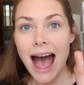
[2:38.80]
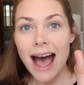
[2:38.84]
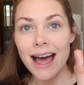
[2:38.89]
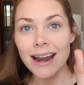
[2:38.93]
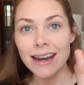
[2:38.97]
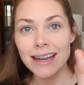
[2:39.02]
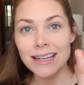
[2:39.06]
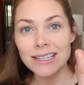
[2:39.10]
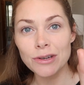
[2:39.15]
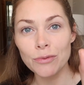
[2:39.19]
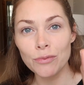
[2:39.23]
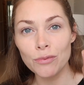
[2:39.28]
And
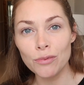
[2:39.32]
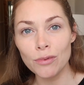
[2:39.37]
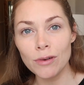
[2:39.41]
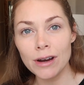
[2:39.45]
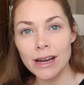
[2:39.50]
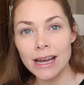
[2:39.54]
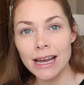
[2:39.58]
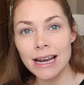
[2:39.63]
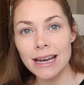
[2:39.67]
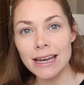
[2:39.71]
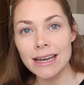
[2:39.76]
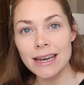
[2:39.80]
it's a
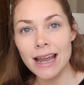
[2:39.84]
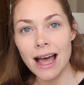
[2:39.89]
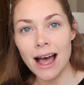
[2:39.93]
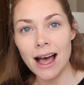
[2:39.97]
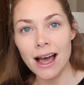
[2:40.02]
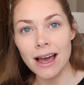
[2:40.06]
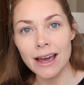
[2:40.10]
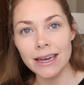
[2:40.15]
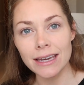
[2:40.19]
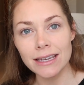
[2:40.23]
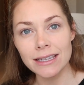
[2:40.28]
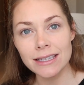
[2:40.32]
really
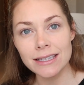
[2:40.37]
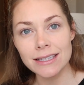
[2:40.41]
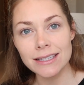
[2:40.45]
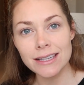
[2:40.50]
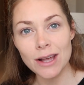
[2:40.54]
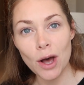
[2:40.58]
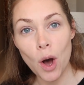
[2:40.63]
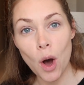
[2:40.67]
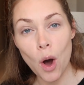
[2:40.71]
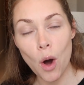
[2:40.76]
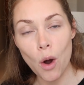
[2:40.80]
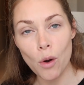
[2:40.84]
nice
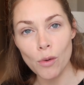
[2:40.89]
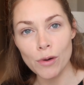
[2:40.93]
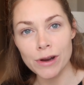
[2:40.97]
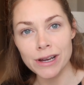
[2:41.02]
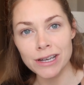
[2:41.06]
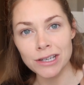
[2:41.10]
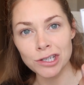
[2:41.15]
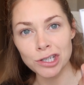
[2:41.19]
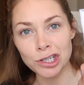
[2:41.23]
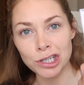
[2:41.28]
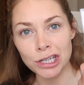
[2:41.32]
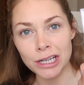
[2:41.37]

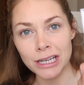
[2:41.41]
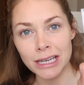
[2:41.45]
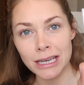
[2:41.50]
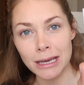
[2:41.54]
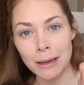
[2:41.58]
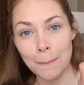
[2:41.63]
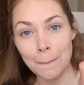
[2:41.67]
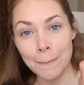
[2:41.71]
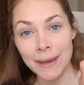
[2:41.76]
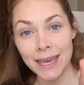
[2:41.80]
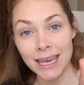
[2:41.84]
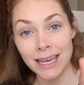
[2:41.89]

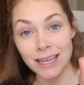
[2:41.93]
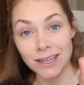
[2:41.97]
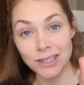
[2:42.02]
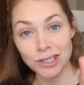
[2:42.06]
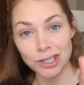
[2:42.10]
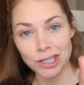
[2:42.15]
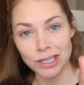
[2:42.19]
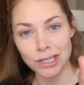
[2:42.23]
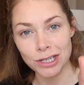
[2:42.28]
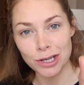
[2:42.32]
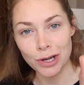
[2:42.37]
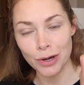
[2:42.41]
orangey,
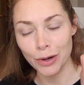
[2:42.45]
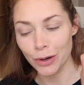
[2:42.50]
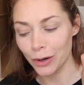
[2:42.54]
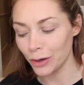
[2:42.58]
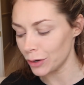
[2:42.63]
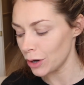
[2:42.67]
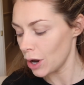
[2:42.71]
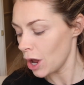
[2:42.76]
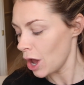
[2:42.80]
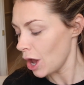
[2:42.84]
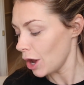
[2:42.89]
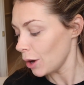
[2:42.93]
peachy
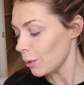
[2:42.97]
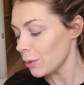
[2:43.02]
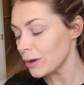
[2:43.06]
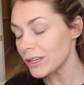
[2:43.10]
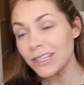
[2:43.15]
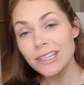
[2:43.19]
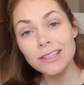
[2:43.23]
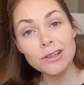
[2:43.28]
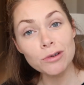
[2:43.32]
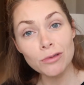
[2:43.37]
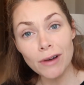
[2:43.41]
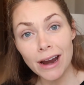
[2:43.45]
tone,
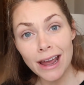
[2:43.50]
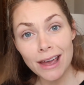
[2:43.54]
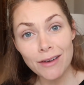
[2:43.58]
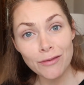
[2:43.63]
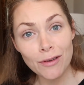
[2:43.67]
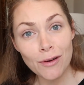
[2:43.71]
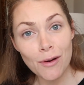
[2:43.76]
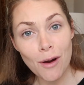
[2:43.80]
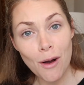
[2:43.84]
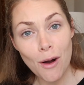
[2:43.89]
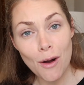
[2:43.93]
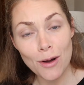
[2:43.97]
which is great
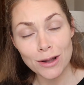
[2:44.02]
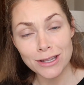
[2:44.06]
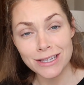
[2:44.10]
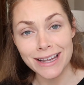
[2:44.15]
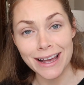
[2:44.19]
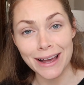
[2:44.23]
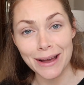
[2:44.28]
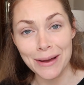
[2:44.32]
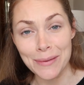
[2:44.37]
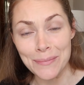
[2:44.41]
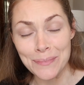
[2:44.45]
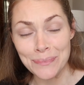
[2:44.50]
for
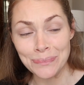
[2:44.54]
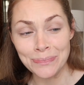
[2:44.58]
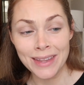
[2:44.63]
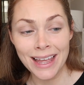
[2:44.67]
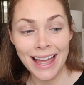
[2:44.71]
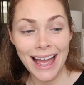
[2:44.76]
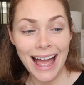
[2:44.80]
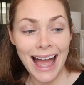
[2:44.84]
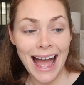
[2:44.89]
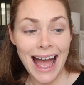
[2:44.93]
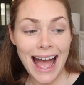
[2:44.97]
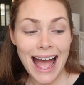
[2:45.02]
autumn.
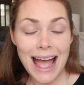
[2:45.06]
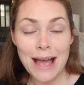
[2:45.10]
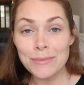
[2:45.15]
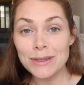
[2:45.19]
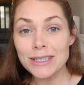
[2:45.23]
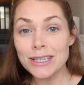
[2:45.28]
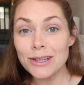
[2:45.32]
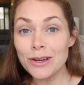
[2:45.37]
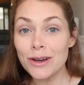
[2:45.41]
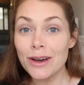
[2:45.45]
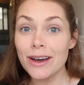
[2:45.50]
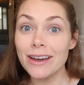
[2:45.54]

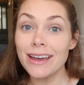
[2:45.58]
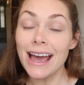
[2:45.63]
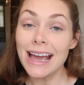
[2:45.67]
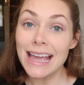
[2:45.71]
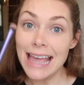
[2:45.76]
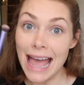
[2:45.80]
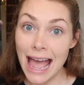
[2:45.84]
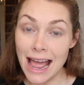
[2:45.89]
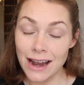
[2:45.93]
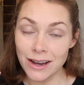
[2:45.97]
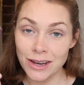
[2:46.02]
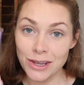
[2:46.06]
So
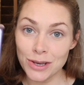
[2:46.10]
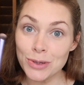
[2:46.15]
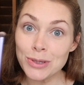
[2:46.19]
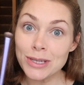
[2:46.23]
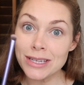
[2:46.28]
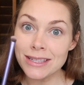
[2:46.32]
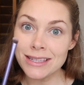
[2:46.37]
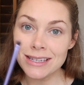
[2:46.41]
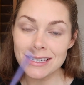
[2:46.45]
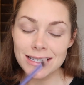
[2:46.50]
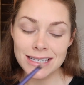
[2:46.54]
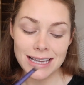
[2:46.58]
again,
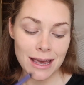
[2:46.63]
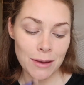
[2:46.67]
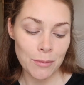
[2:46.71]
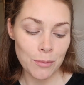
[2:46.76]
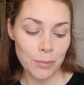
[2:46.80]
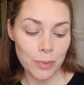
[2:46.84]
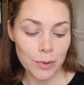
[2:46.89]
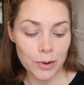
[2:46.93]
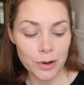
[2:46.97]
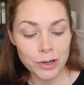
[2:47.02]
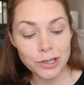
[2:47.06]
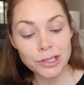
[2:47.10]
using the same
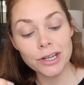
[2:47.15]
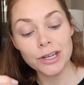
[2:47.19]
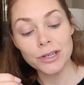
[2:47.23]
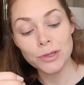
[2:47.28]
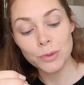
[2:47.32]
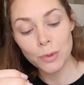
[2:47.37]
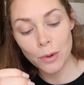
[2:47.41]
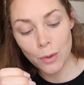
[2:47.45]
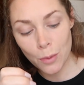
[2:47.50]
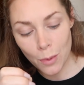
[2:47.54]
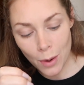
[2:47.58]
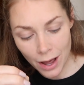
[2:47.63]
brush,
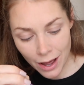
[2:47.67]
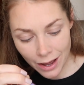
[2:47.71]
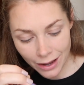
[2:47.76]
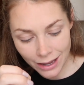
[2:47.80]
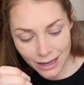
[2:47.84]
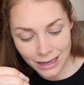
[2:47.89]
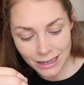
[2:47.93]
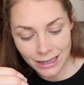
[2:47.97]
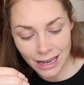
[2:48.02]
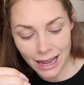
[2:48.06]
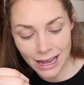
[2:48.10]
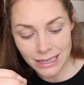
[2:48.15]
because we're
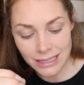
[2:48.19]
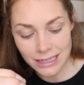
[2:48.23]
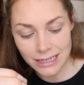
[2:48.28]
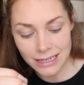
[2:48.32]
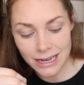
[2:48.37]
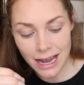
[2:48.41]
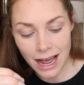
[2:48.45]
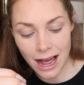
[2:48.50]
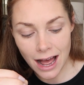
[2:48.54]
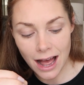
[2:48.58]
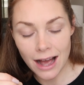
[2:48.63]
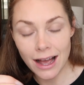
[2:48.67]
working light to
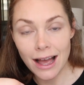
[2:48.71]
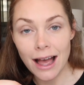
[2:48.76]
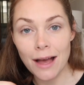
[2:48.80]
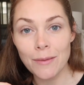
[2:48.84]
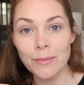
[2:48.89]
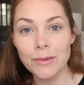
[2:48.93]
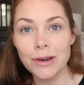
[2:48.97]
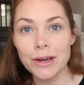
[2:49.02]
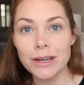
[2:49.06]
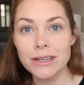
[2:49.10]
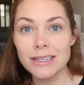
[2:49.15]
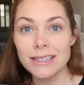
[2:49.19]
dark,
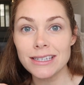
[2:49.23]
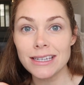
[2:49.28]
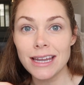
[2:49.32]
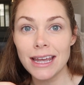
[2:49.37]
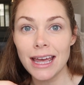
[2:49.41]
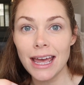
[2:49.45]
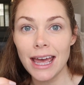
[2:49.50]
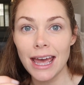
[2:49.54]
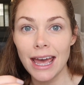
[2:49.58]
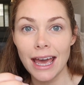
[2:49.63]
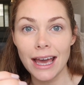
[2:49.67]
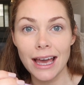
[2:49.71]
I'm going to
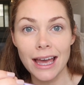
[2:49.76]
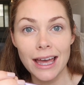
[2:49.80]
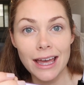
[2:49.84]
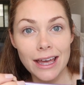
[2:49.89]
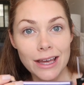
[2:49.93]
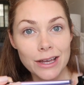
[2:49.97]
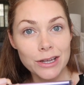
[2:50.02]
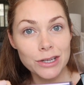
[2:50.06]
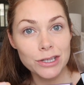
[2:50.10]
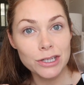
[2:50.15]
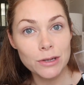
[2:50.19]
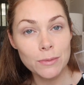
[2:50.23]
take
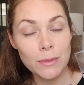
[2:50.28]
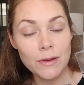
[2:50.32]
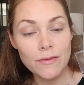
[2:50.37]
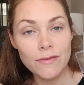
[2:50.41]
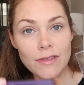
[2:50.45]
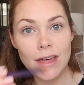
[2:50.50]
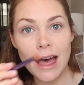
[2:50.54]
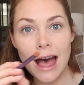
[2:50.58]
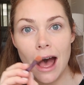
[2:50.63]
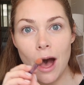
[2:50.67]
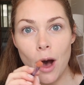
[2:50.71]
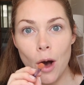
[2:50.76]
some of
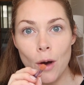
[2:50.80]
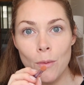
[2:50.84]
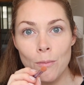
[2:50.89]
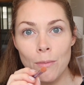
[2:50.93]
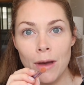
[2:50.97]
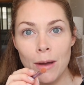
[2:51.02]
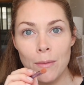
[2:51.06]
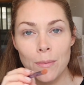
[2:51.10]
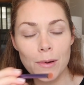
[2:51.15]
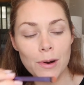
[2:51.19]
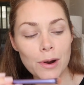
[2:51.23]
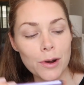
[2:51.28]
that on
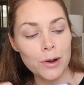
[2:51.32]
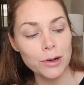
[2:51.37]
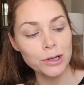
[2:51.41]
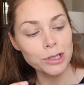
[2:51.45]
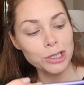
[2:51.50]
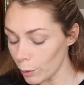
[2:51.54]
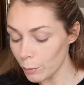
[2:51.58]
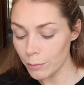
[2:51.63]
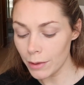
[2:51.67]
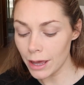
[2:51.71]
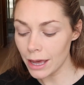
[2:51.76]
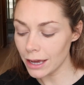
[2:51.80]
my brush,
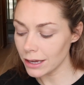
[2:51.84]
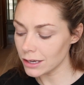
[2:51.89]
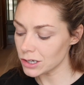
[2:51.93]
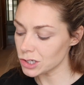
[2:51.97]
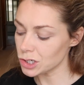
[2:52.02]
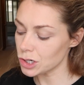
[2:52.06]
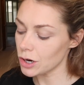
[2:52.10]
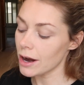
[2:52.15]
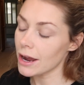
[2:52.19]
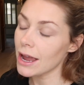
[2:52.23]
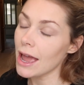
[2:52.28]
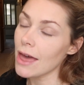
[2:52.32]
making
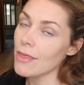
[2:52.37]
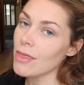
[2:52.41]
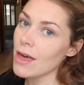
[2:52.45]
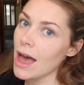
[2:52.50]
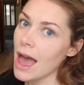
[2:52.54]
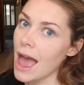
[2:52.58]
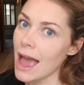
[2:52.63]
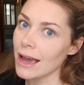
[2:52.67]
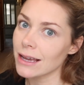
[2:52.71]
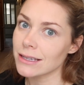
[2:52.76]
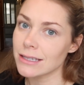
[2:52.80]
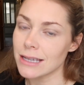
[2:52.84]
sure I get
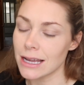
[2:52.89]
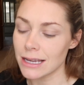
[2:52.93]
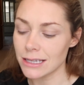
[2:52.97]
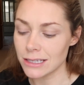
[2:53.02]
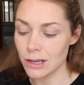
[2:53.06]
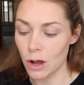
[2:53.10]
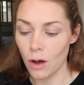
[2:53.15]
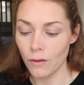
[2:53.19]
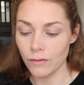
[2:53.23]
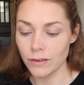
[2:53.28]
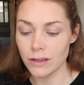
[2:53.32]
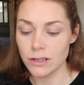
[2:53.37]
that excess
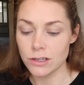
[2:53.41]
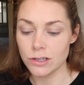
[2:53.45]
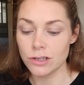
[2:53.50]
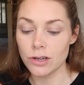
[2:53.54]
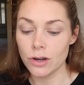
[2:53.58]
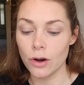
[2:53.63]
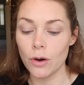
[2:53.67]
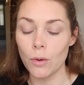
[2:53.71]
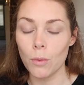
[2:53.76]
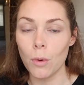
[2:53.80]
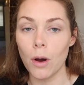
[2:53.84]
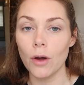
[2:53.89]
off. You
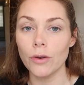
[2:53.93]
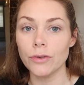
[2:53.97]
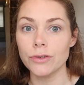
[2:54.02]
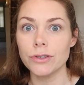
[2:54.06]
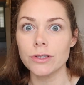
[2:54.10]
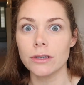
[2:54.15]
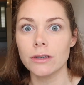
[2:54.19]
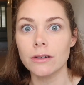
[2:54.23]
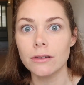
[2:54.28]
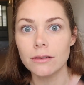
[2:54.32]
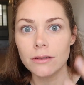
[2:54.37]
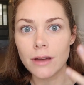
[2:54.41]
don't want
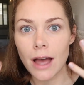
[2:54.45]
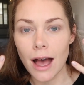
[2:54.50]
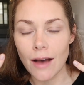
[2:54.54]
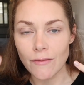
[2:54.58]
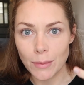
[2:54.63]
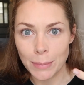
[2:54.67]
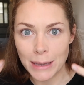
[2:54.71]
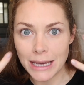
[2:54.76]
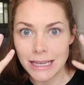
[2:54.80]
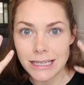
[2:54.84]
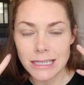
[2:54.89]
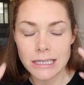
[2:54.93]
to have
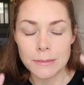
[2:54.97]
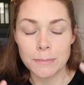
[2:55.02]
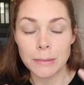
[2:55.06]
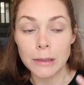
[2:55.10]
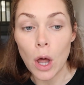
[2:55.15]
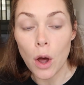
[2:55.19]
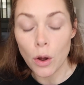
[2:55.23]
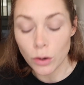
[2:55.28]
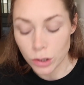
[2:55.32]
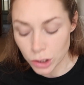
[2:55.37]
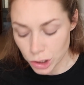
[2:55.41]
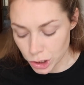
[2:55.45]
a big
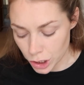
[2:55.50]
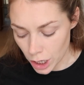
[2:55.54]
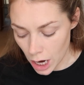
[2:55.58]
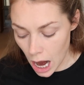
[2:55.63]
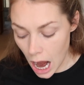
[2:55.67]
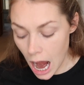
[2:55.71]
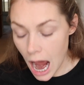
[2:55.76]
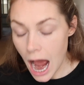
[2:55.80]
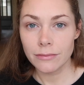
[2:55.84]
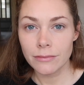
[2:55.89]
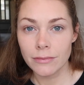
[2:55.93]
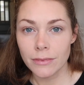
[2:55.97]
splodge.
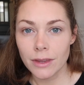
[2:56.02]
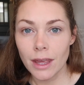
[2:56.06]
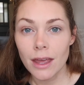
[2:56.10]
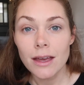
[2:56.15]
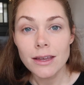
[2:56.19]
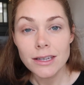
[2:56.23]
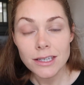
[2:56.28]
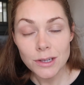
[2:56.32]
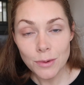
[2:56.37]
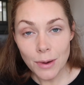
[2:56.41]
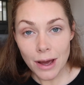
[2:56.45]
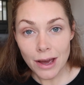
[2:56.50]

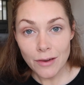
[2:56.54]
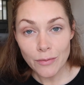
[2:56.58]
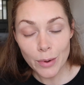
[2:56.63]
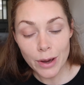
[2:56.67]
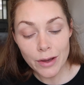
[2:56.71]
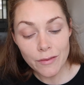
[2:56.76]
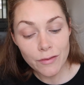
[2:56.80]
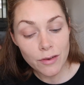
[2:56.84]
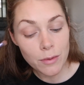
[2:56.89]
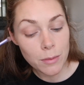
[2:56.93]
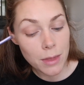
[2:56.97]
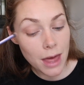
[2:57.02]
So I've
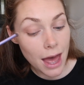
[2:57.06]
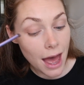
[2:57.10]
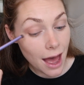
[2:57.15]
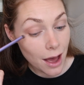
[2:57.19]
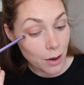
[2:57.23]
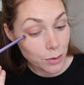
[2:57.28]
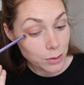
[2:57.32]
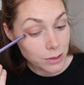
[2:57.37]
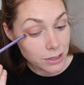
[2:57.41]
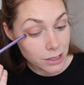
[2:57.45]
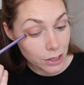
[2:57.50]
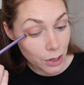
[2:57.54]
worked from the
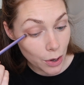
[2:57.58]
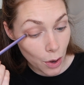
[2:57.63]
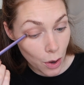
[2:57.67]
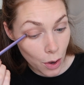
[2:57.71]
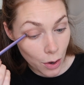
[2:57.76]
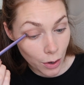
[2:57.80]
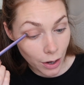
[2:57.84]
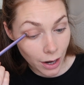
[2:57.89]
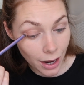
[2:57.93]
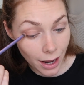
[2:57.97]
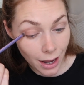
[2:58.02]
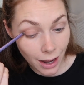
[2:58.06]
outer
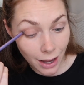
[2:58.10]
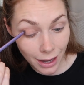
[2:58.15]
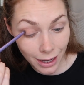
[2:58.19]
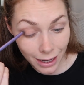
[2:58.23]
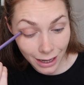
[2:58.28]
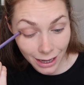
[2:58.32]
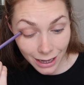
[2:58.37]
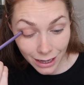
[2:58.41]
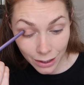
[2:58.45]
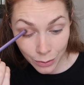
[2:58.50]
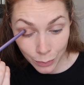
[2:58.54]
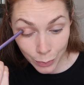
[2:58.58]
corner
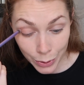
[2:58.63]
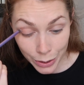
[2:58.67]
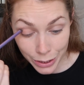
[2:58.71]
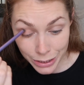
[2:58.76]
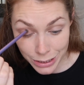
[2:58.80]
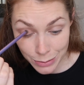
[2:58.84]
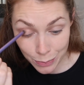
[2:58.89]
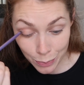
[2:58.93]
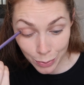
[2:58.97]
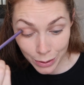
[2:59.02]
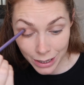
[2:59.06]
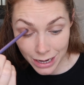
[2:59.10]

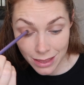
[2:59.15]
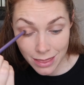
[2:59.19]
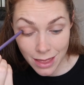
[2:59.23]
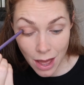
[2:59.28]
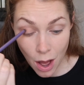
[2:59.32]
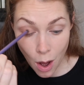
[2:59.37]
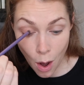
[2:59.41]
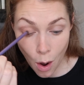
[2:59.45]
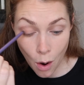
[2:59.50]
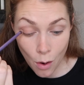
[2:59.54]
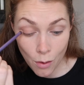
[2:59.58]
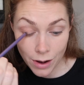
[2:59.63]
inwards, bringing
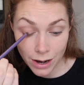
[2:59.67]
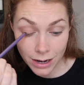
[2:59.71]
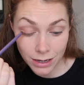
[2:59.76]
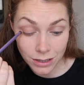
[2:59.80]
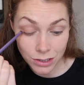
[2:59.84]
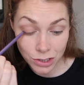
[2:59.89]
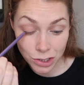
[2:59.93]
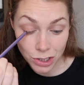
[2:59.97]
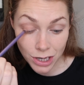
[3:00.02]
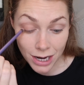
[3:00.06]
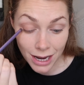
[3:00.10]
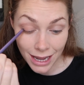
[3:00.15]
that
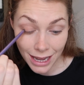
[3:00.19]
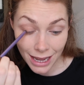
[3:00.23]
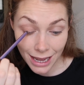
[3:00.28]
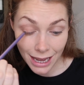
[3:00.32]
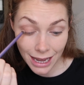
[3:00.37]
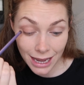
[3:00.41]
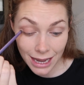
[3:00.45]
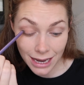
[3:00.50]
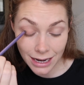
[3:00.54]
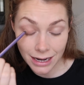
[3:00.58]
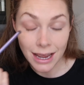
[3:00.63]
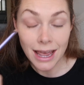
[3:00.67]
orange
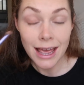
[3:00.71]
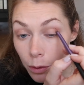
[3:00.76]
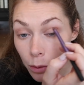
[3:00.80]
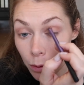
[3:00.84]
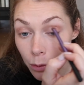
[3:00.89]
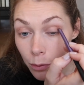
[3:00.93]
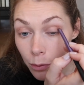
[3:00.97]
in.